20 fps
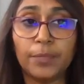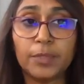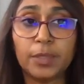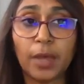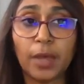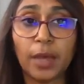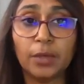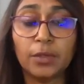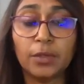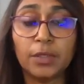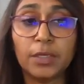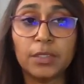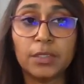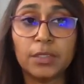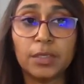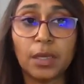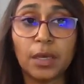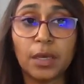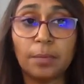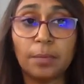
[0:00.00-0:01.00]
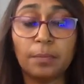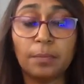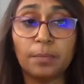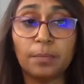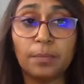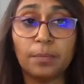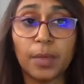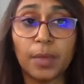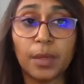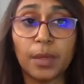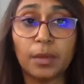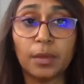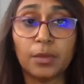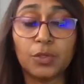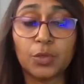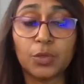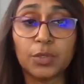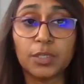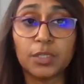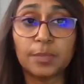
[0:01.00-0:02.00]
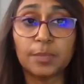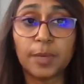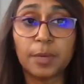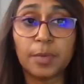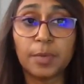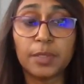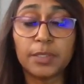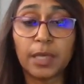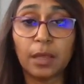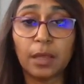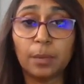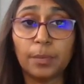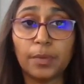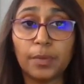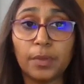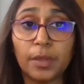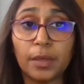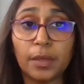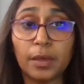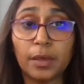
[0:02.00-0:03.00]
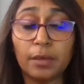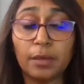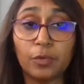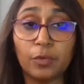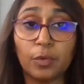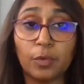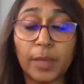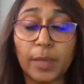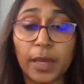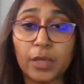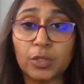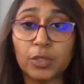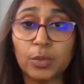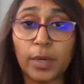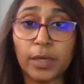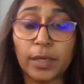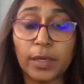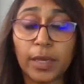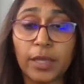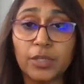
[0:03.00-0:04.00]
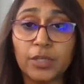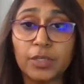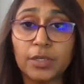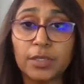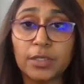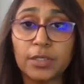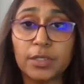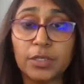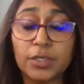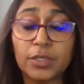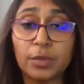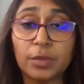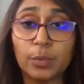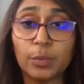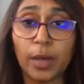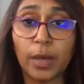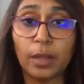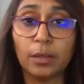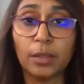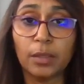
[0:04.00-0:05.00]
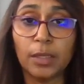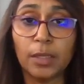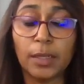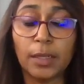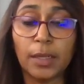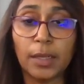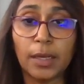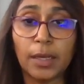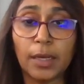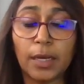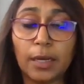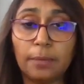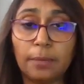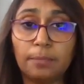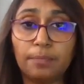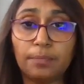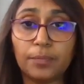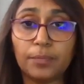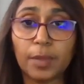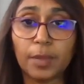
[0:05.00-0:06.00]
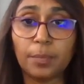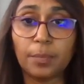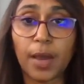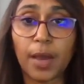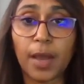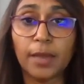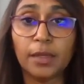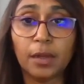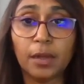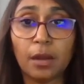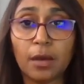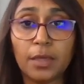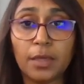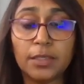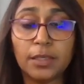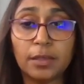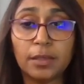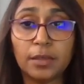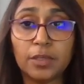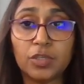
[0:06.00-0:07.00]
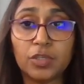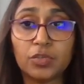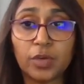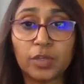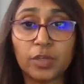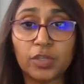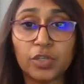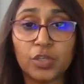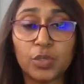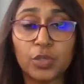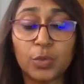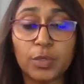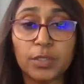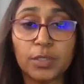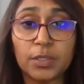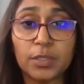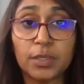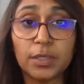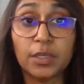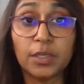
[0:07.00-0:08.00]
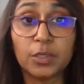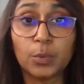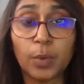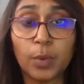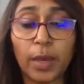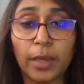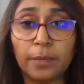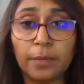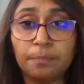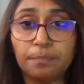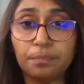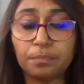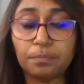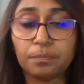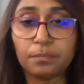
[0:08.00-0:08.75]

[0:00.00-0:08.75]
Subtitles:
So how do these choice experiments help inform the actual allocation decision? Well, by analysing these structured choices in this way,